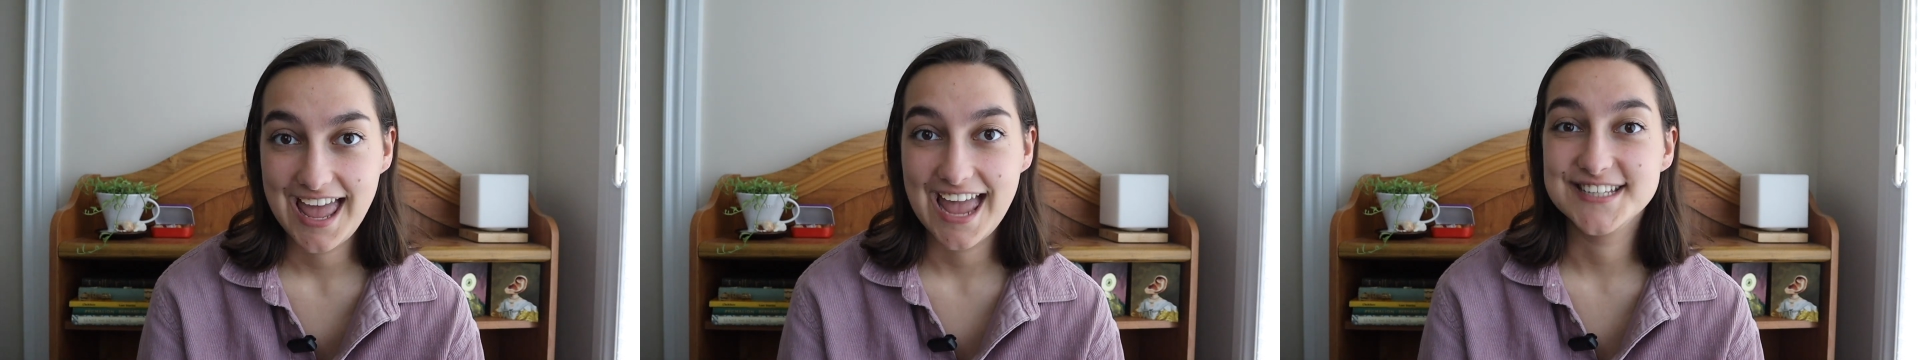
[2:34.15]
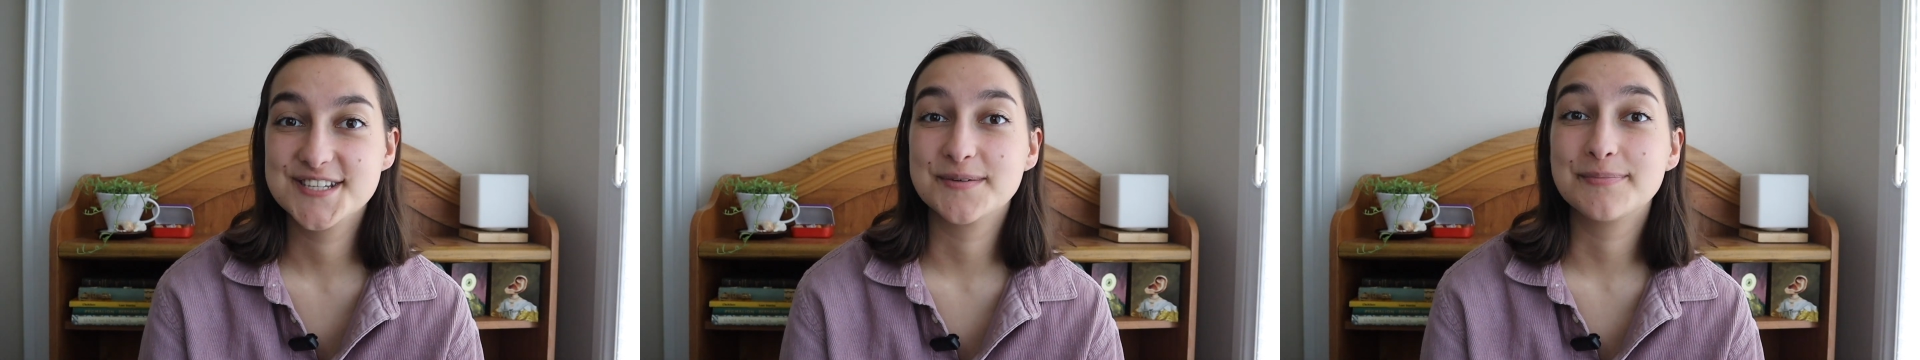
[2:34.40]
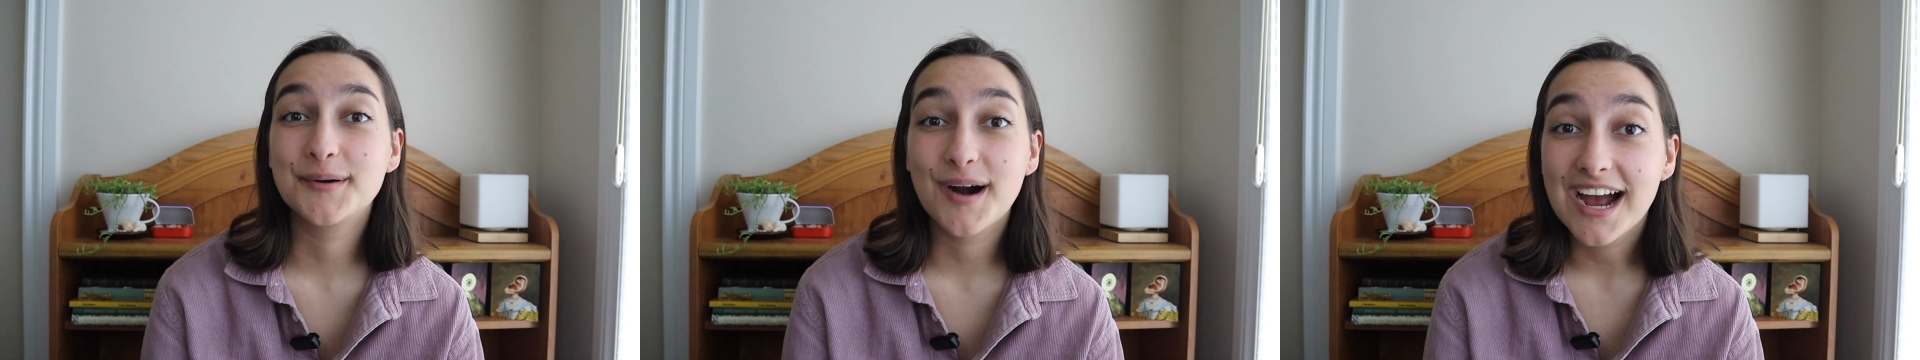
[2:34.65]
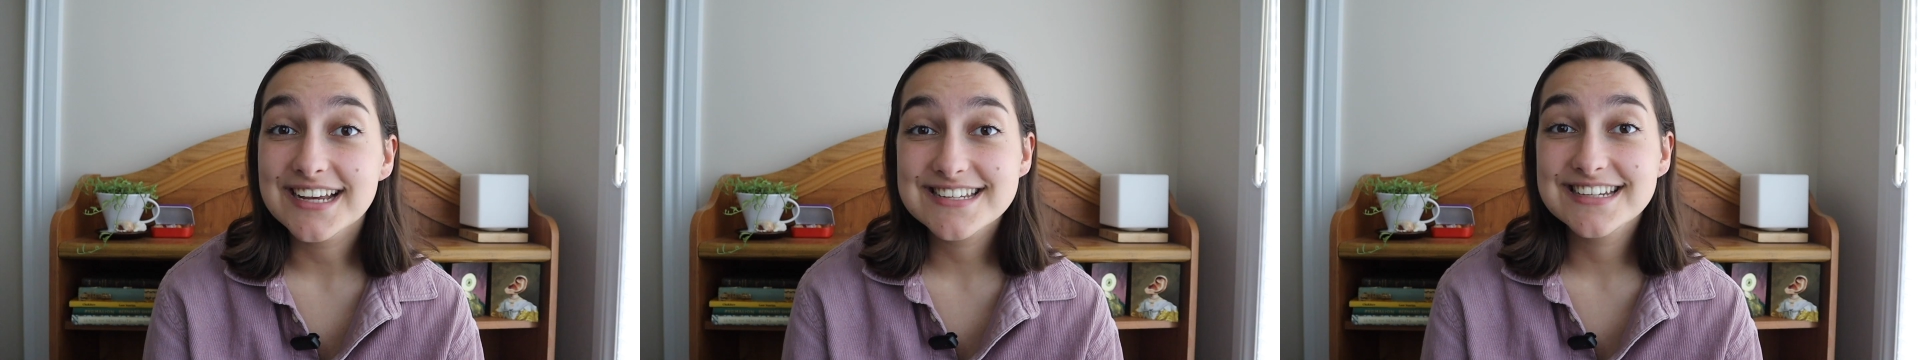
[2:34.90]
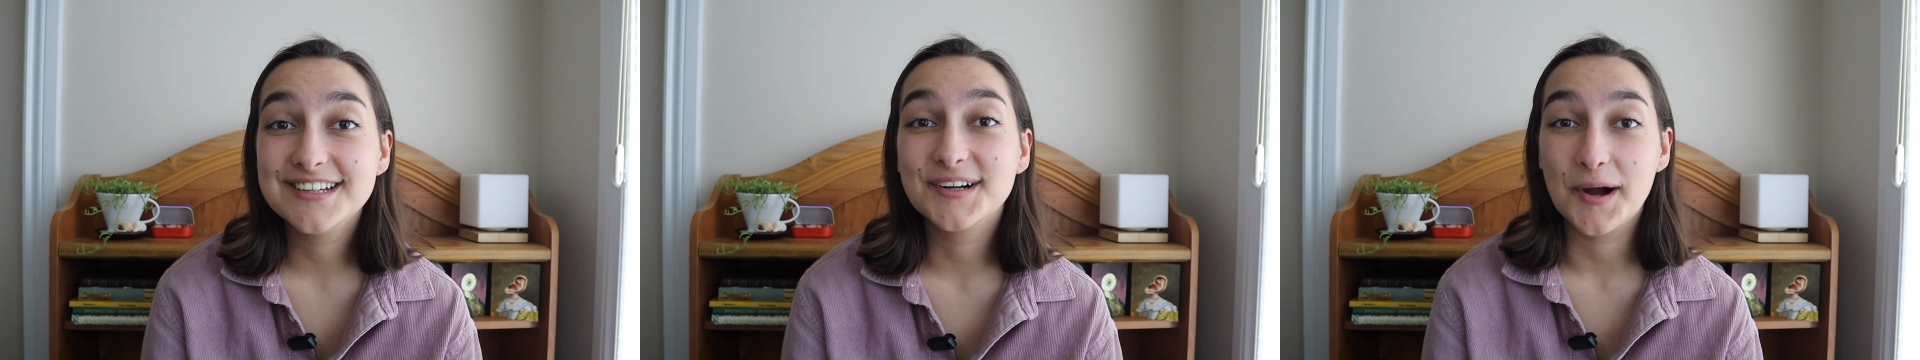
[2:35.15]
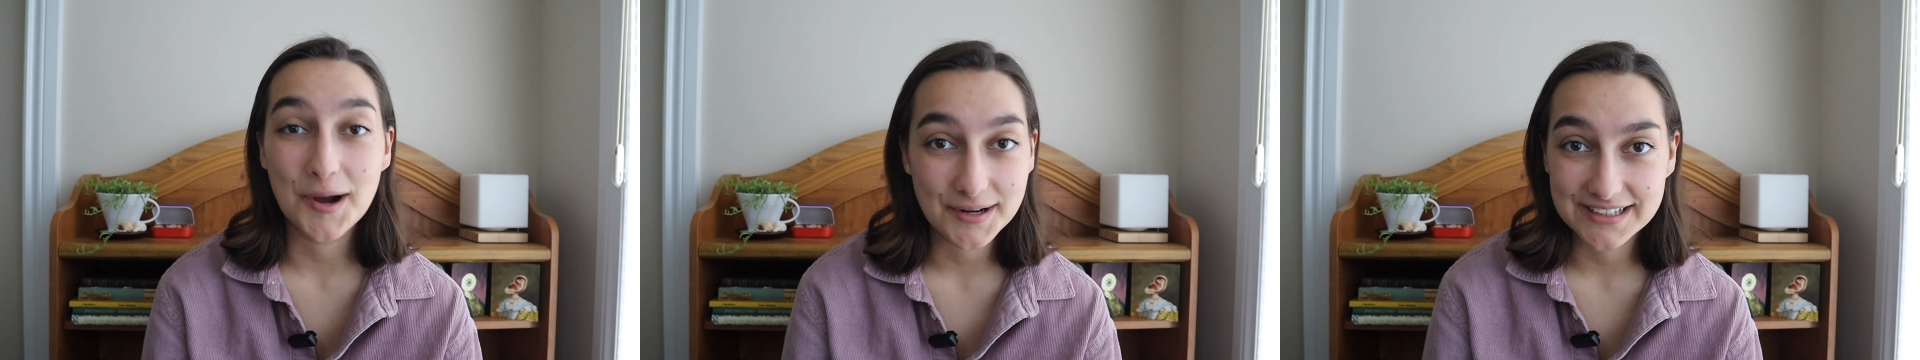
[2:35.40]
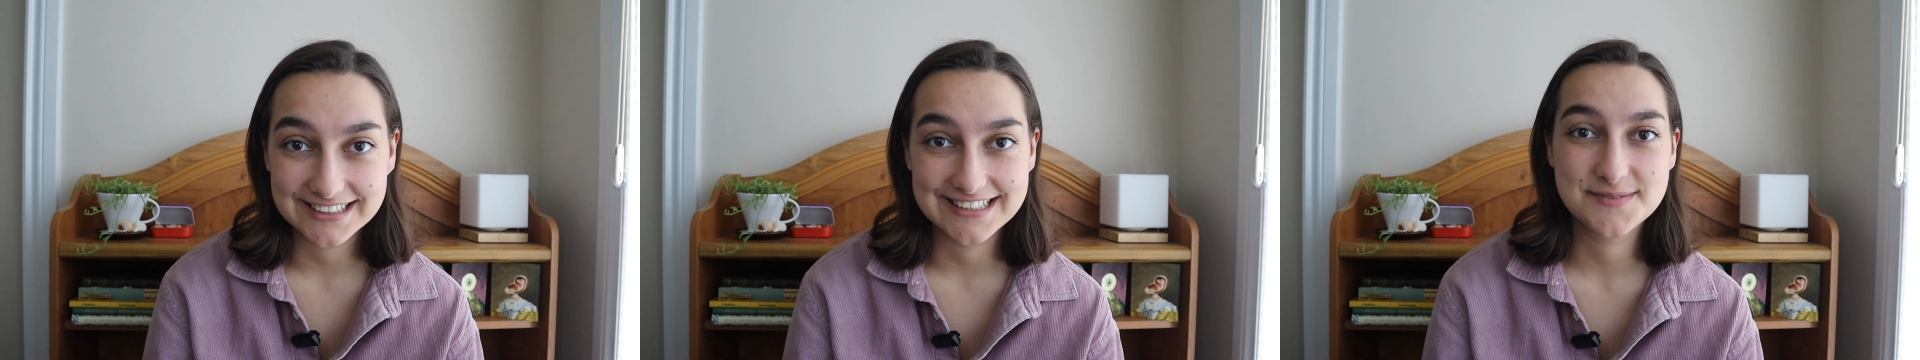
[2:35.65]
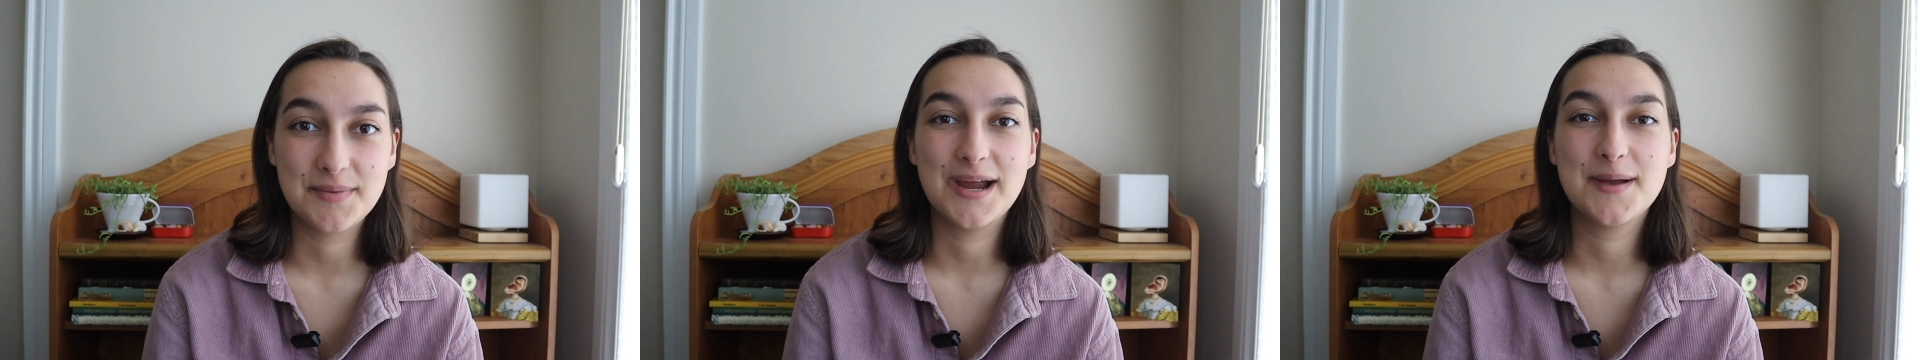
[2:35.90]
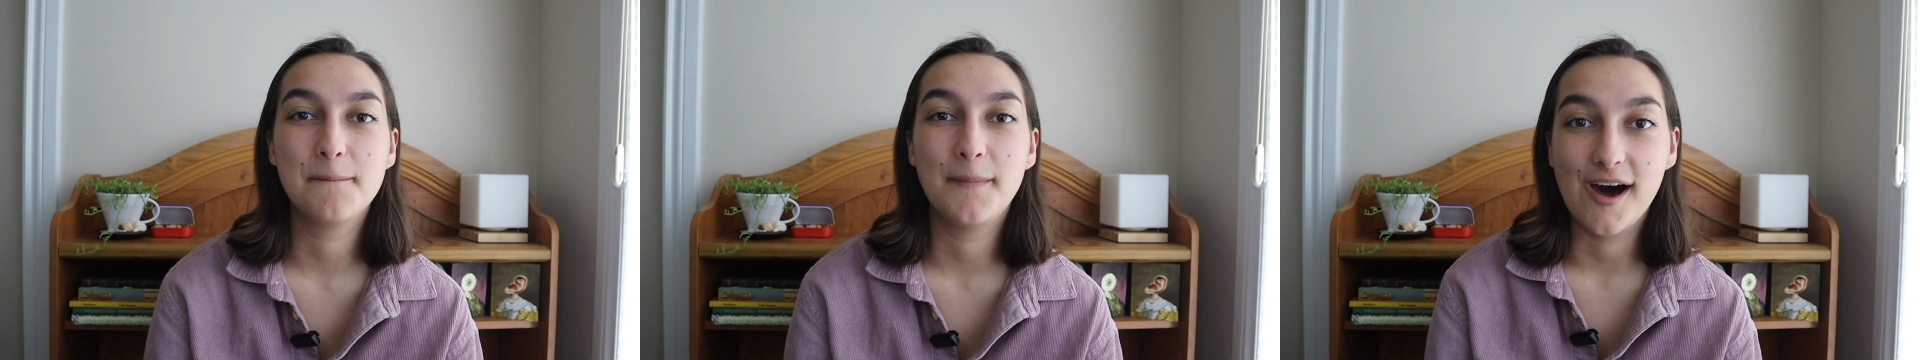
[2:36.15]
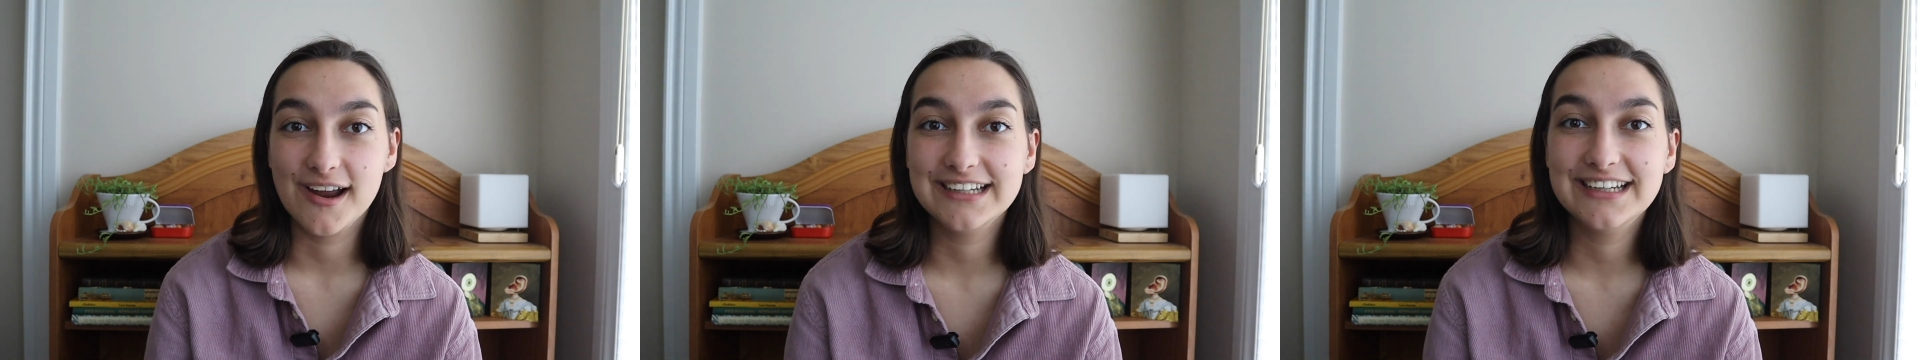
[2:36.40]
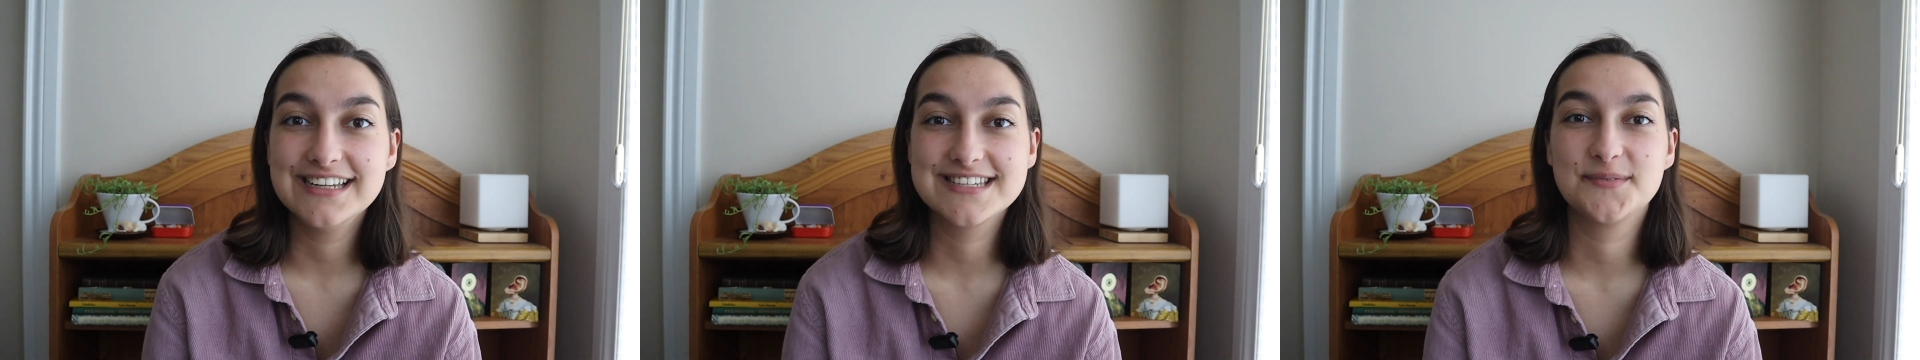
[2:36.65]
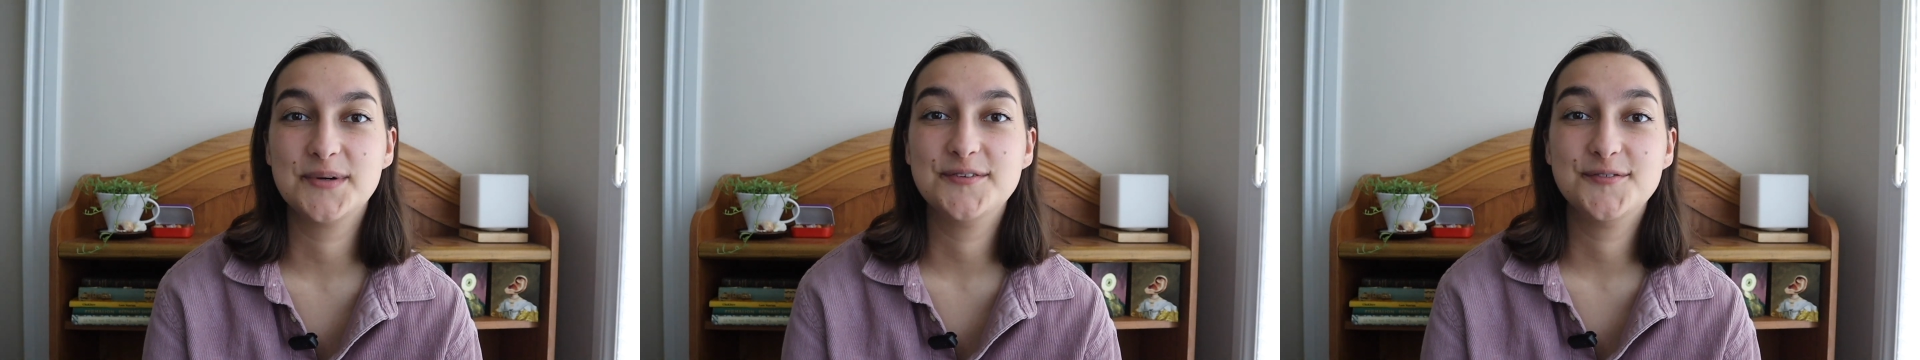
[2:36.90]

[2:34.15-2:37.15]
and surprising your audience by embodying someone